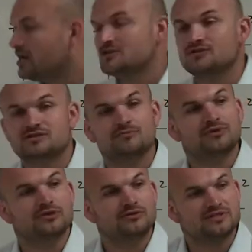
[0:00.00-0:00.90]
also
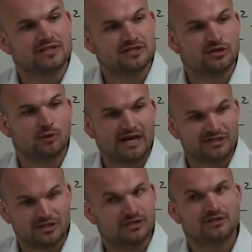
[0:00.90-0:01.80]
simply use this
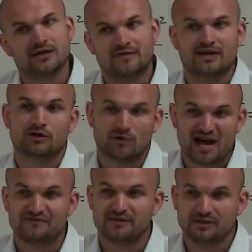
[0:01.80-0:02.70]
equation and then
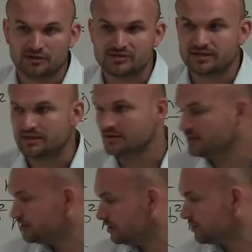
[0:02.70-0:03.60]
graph it using
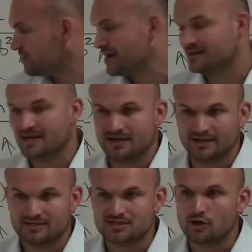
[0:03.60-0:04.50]
you know, write it then
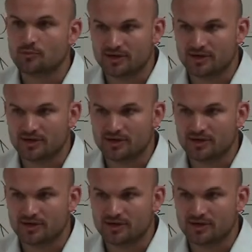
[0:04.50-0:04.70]
in slope